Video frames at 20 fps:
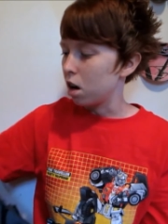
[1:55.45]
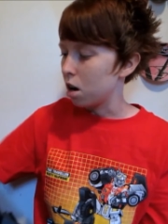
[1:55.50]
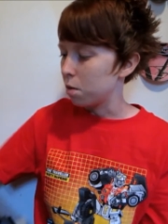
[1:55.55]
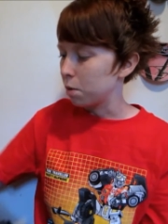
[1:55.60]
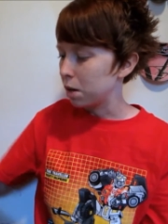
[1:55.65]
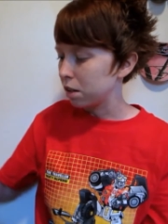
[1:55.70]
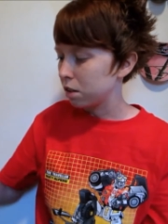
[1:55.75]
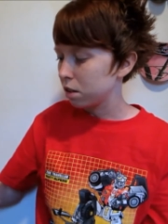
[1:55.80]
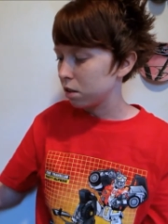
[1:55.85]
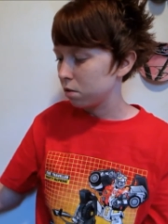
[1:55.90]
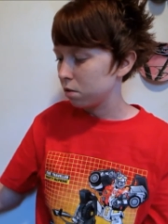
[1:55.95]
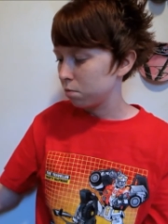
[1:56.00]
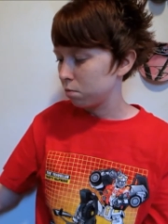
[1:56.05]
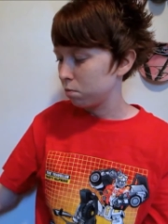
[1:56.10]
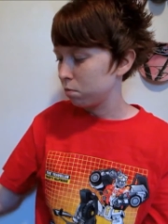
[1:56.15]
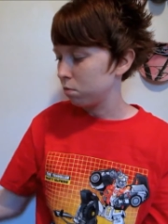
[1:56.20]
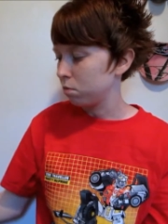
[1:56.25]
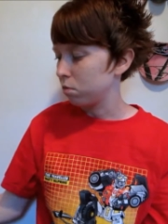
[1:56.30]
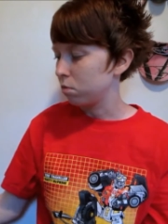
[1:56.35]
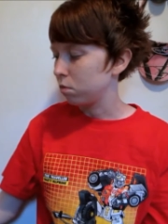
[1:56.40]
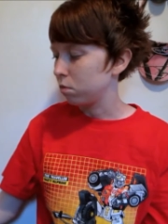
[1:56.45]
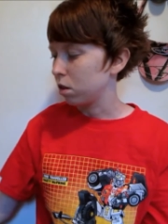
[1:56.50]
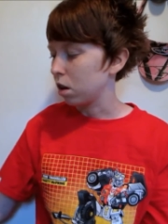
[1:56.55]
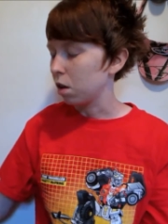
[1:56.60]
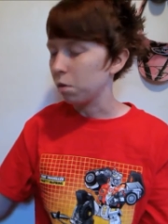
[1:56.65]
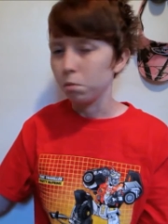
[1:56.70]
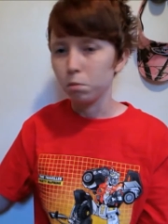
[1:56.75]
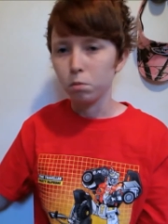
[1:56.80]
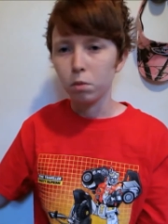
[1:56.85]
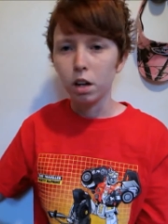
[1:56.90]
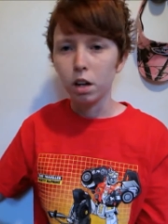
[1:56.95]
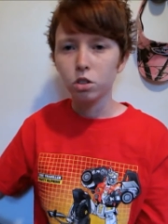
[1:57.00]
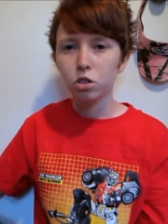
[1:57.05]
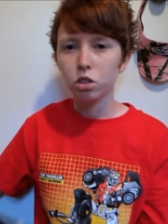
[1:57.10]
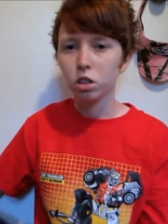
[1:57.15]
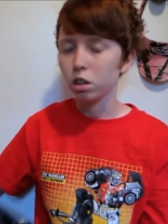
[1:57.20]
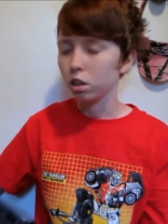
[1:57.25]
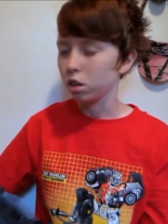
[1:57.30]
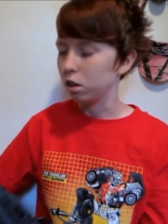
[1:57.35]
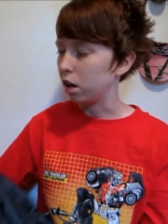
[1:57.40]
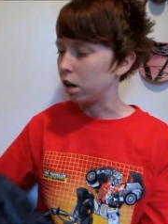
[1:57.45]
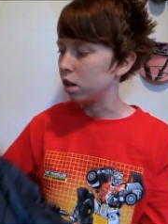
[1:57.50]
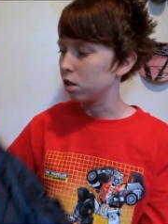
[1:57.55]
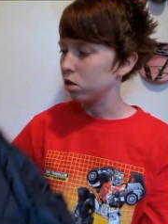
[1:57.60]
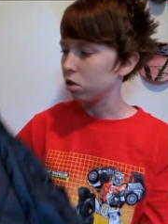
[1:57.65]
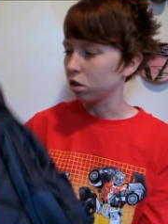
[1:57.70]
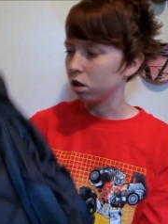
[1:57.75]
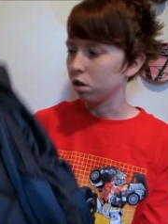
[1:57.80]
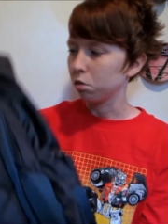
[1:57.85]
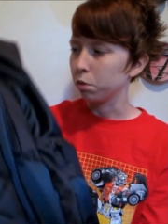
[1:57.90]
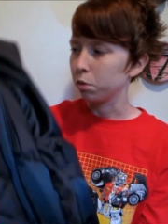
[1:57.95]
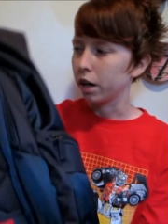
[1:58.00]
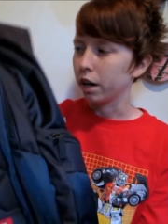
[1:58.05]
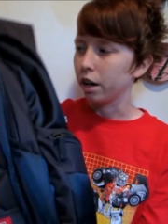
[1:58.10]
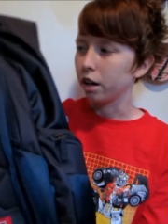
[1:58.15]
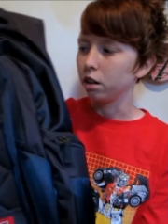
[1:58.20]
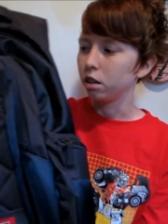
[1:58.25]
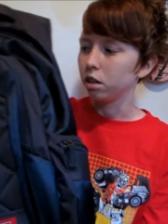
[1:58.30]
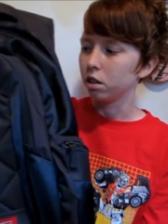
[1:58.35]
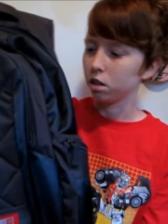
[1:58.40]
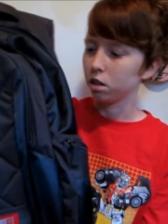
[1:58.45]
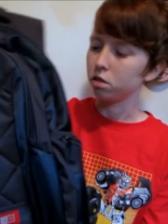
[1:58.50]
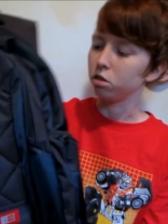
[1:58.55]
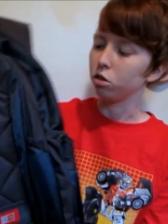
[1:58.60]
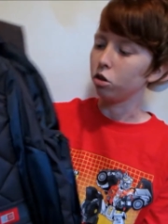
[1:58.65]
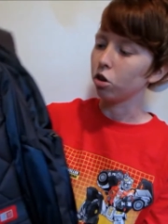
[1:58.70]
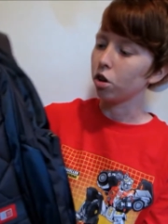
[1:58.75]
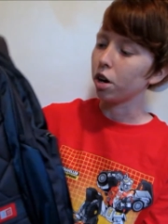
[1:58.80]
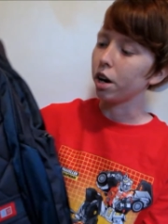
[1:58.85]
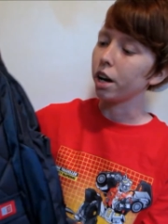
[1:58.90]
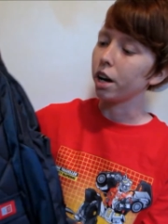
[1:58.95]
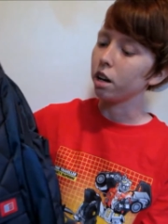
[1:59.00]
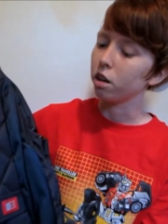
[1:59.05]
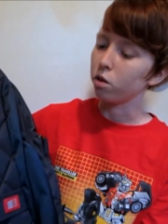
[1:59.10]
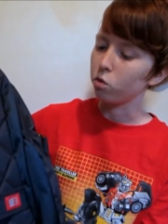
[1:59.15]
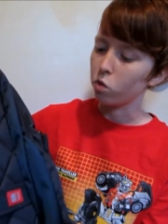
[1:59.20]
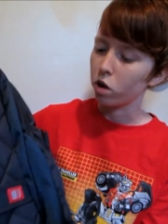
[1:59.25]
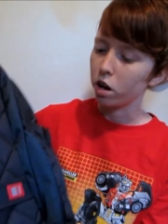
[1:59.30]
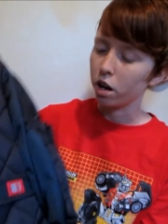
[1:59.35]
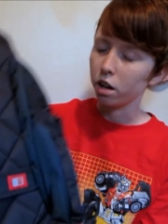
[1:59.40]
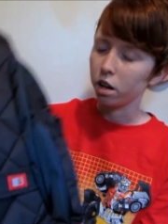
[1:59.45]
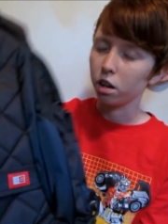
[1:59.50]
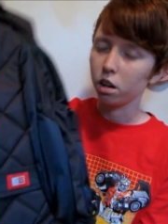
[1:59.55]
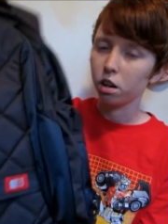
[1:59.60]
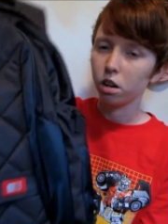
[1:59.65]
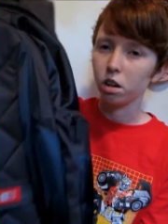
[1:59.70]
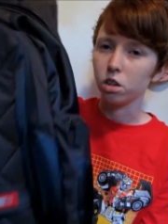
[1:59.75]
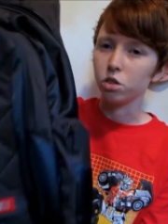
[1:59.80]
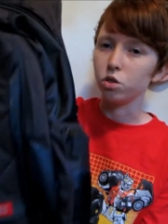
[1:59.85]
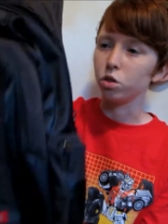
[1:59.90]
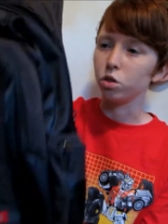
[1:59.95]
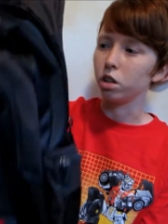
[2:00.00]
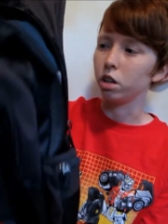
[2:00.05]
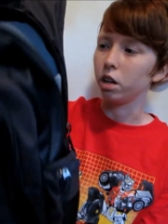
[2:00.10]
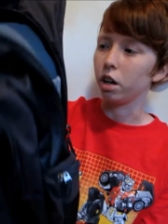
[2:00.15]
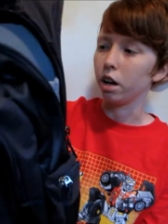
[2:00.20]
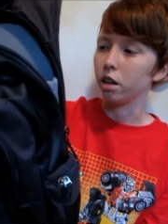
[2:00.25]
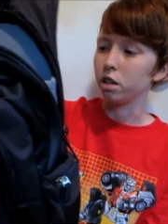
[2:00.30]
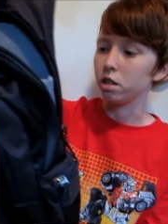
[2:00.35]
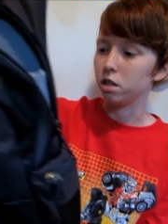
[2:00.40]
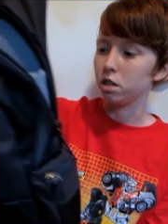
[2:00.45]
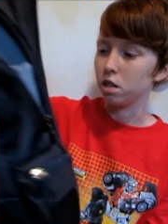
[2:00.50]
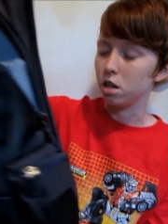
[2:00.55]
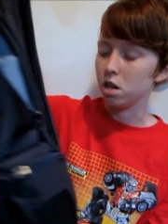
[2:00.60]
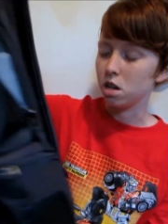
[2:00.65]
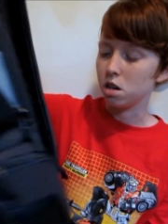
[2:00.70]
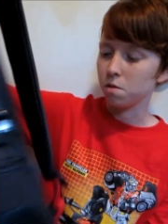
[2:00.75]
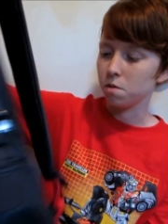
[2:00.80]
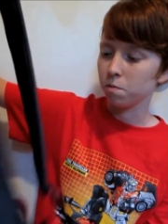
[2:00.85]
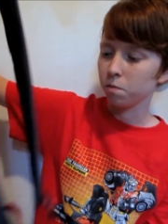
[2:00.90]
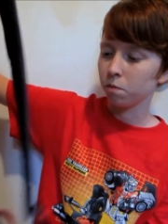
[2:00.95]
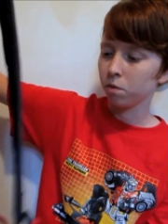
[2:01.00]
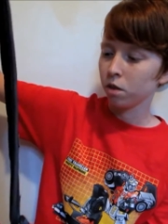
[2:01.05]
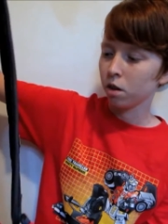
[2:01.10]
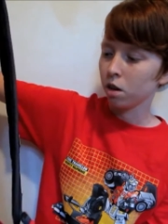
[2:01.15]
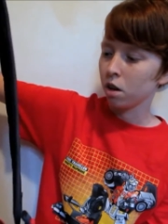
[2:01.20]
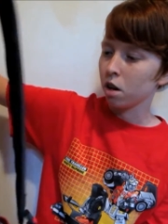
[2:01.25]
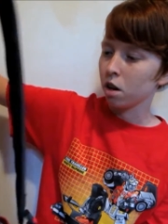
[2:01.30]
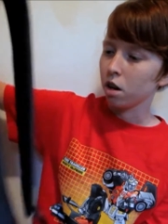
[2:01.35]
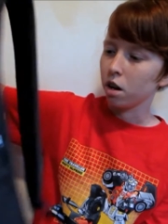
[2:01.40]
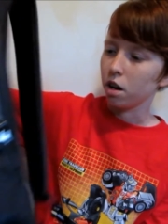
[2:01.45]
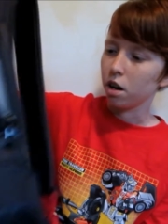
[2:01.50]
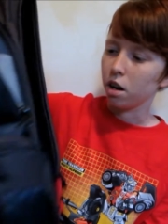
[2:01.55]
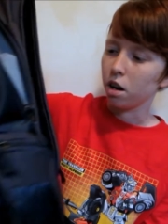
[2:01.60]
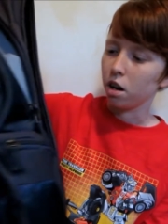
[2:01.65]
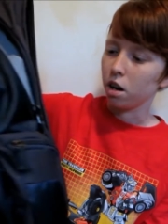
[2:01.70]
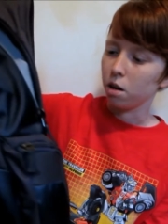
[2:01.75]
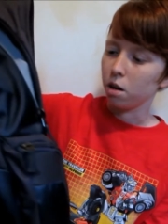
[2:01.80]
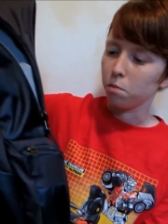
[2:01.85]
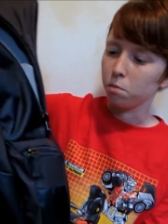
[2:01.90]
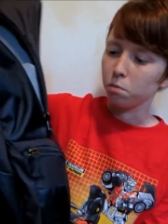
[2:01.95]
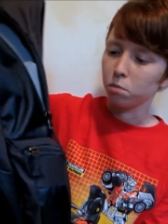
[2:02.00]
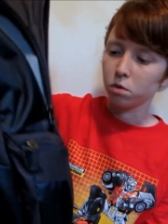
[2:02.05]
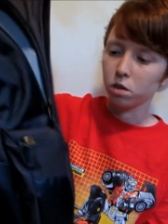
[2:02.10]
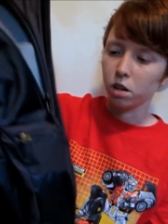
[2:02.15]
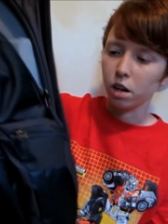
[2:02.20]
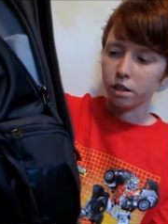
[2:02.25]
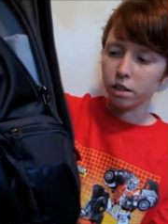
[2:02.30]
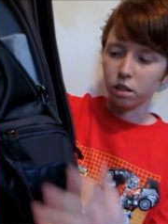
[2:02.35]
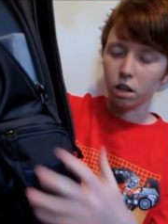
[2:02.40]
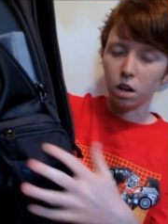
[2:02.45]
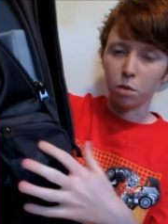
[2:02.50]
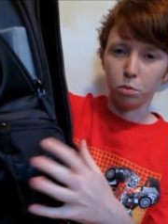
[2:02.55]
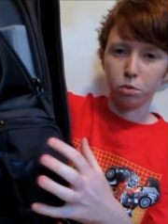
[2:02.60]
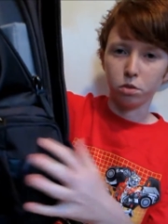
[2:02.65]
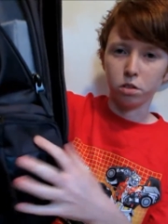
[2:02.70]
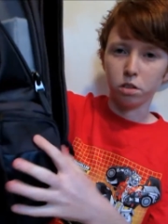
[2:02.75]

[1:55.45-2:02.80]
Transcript: it's actually a nice looking bag. It's gray and red, as you can kind of see. Has a couple of